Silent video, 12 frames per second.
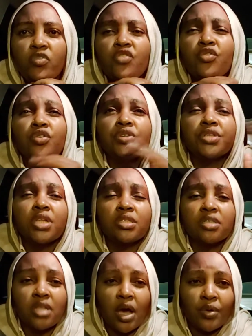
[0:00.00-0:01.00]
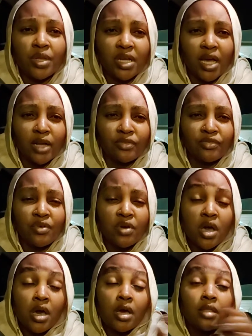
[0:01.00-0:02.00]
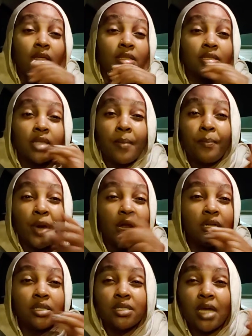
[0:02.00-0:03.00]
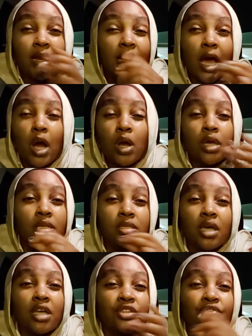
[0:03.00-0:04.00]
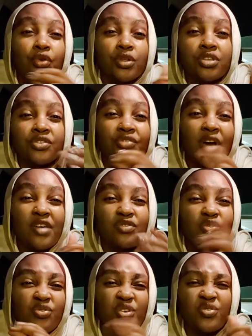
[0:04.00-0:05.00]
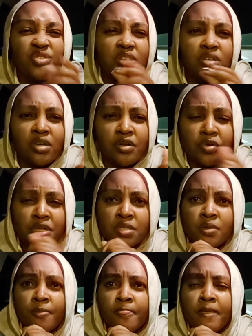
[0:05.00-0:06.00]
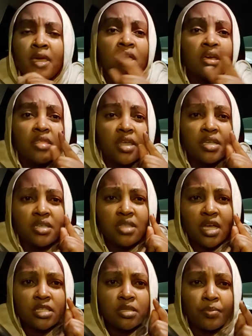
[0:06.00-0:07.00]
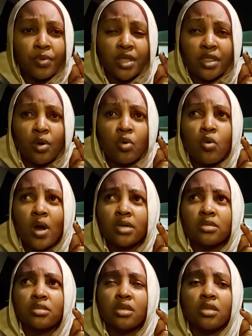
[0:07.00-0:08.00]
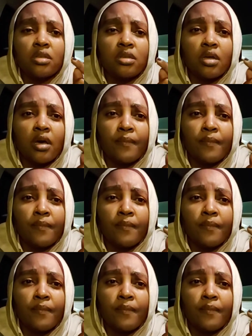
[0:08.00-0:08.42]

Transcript: For instance, now in Gulf, the temperature now is at 45 to 50 degrees. There is that brother who works in,